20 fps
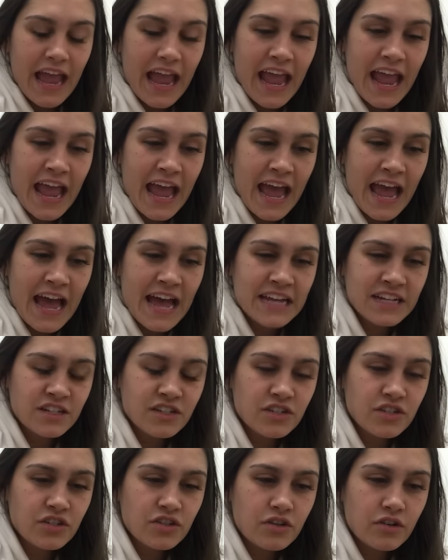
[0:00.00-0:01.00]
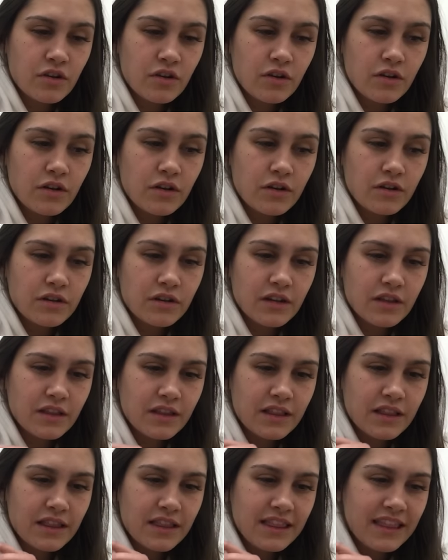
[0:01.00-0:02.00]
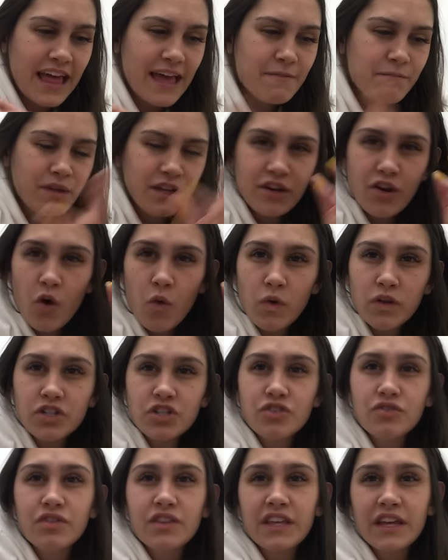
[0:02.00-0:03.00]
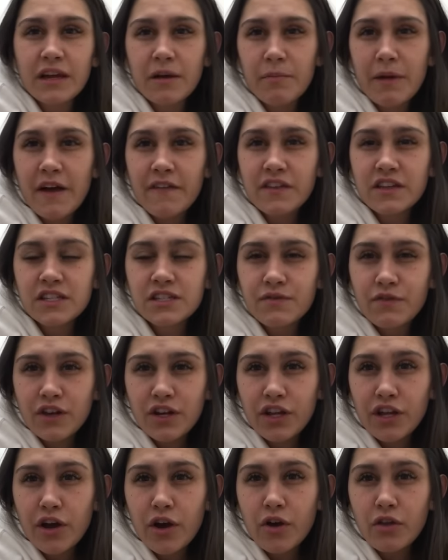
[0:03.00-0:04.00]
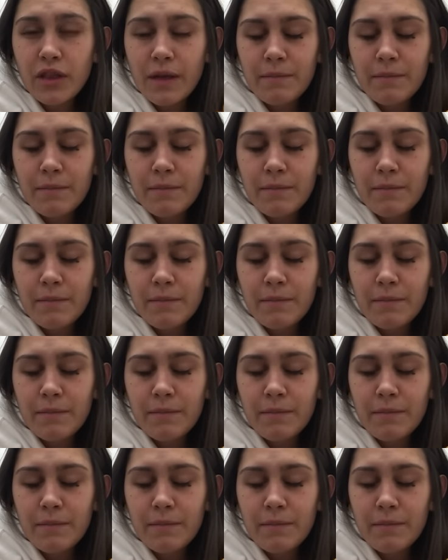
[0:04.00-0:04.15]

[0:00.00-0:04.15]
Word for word: and let me know what you think about this video.